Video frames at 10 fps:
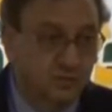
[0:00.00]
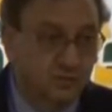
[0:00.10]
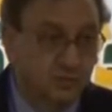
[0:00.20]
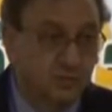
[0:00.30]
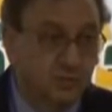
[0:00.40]

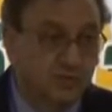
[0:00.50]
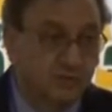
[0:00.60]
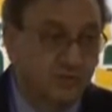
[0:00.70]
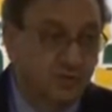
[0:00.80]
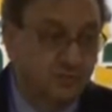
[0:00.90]
you draw it
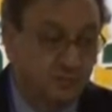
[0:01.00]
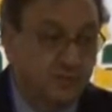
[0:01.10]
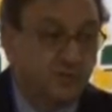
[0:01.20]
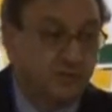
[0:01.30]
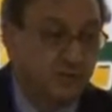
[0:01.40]
from the
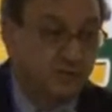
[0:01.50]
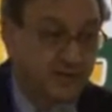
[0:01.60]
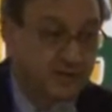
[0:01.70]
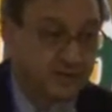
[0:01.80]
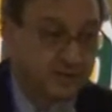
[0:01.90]
peripheral
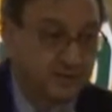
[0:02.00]
vein,